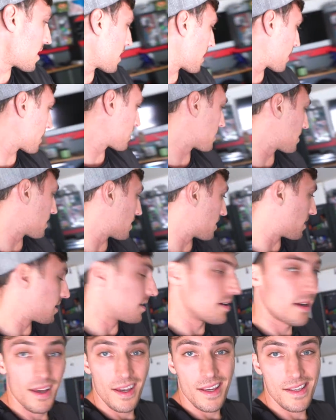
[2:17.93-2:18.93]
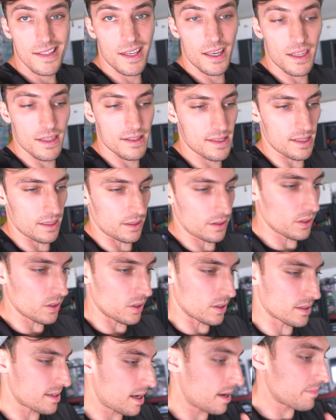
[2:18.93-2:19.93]
and see how this thing
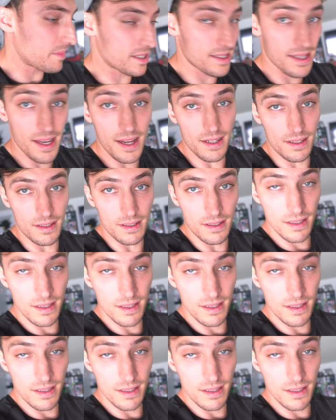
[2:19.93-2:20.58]
looks. I'm excited.